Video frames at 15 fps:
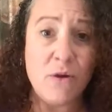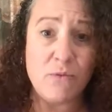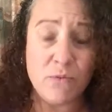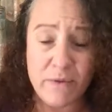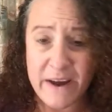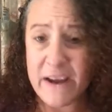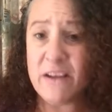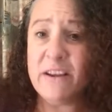
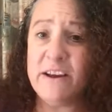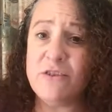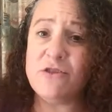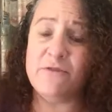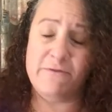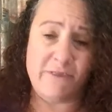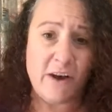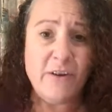really
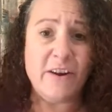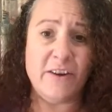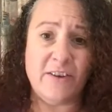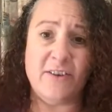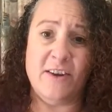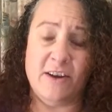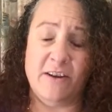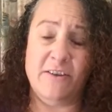
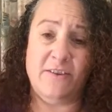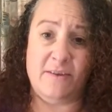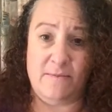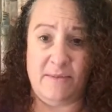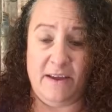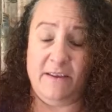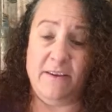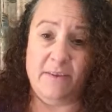focusing on
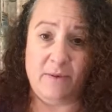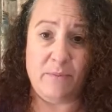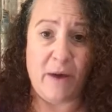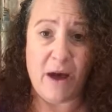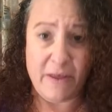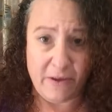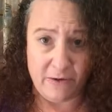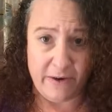something that's
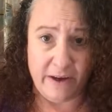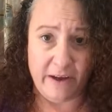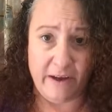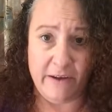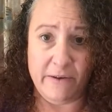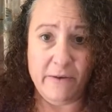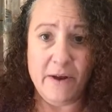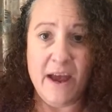bothering
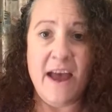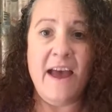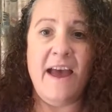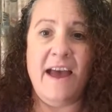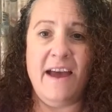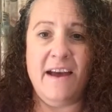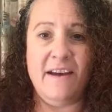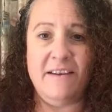you,
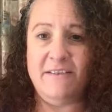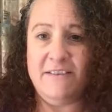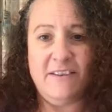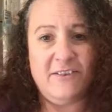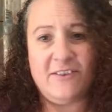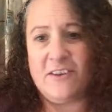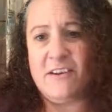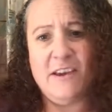and
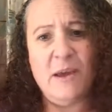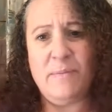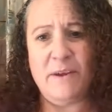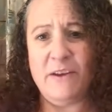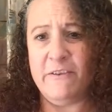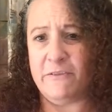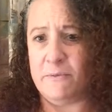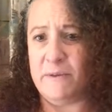it's
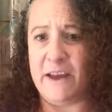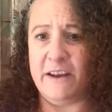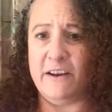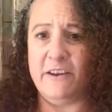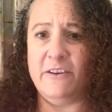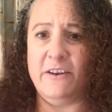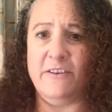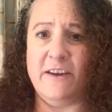keeping you from
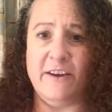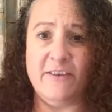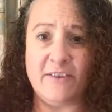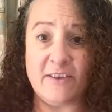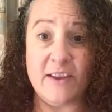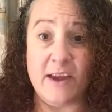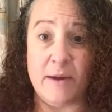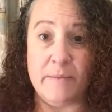getting a good night's
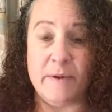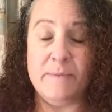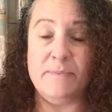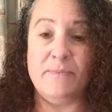sleep.